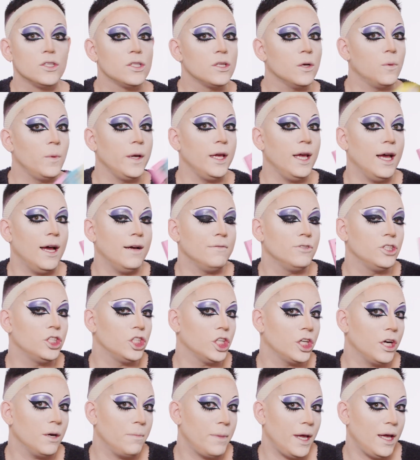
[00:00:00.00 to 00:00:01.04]
So we have
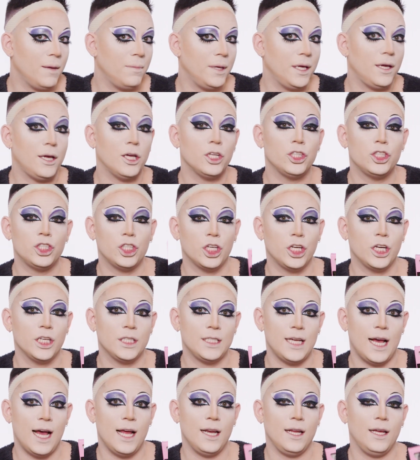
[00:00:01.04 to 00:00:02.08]
Sugar Baby, Sugar
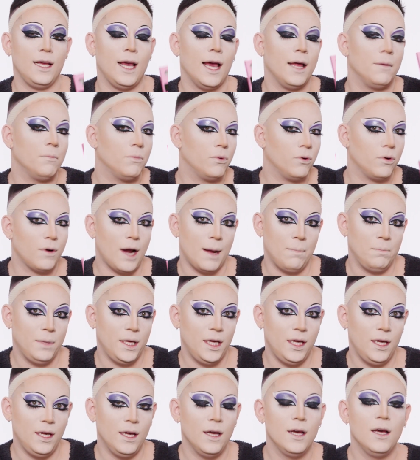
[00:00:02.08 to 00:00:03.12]
Daddy, and
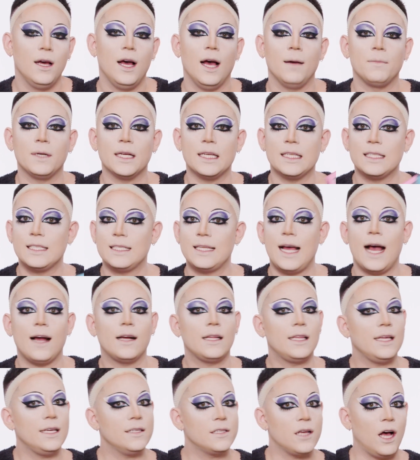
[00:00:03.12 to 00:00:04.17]
Preppy. I'm gonna
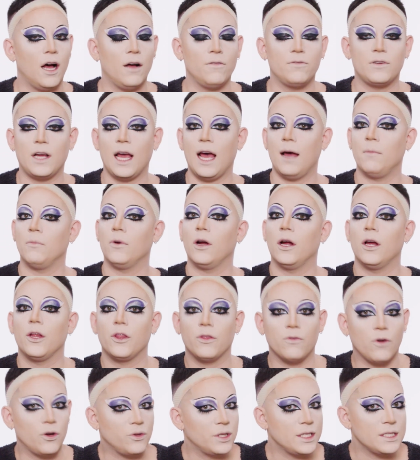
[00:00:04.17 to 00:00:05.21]
stack these off camera,
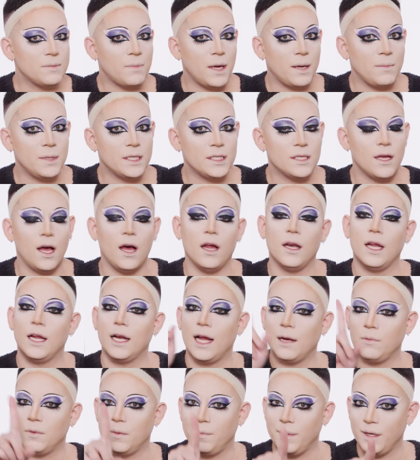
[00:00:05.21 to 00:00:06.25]
throw these babies on,
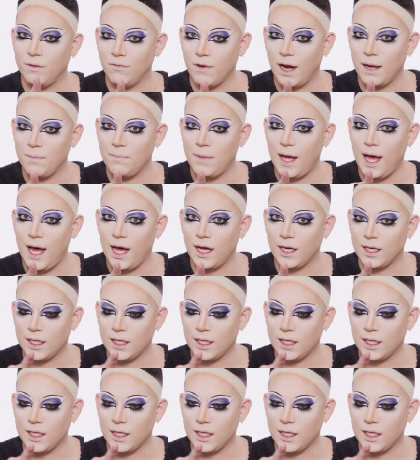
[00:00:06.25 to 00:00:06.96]
and I will be right back.